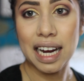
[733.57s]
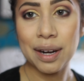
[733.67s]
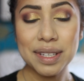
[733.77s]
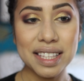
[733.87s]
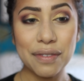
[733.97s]
I
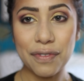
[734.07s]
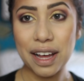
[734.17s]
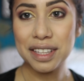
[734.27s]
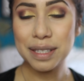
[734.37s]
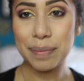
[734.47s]
recently
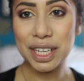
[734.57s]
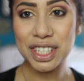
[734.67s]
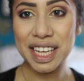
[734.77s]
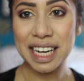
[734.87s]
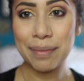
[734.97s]
found this
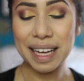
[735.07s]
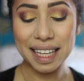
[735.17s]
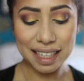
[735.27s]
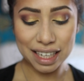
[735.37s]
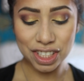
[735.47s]
blush again in my
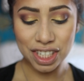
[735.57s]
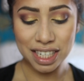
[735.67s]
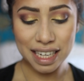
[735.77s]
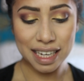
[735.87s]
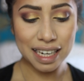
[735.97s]

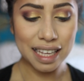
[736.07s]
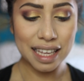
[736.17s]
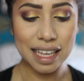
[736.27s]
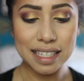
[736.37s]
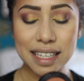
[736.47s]
collection. It
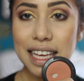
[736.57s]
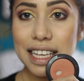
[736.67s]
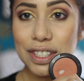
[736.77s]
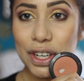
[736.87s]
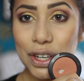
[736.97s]
is
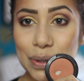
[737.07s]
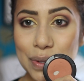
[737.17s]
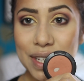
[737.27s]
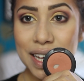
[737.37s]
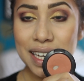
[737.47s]
Eternal
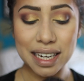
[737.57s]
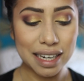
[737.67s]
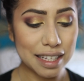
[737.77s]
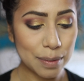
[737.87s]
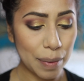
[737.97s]
Sun and
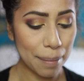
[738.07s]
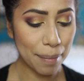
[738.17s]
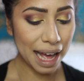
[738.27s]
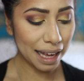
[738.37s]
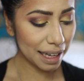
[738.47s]
it is by
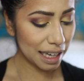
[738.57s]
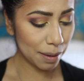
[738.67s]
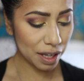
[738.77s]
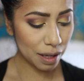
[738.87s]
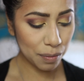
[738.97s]
MAC, and
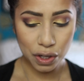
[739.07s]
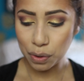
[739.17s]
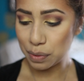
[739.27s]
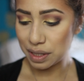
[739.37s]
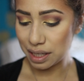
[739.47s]
I'm going to be
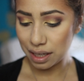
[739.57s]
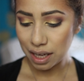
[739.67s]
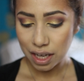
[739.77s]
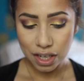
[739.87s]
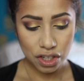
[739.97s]
using
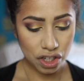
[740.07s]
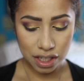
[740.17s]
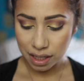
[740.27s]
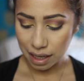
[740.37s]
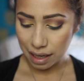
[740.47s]

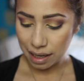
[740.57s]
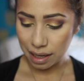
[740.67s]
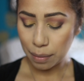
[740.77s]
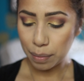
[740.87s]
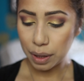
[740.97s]
just
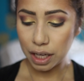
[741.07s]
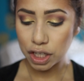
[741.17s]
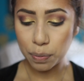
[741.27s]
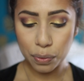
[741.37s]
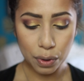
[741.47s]
a
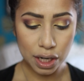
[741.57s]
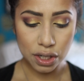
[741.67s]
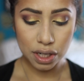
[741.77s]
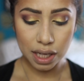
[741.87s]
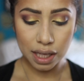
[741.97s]
blush
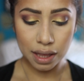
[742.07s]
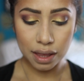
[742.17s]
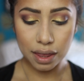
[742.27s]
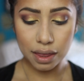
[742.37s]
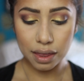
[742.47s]
brush
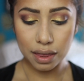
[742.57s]
in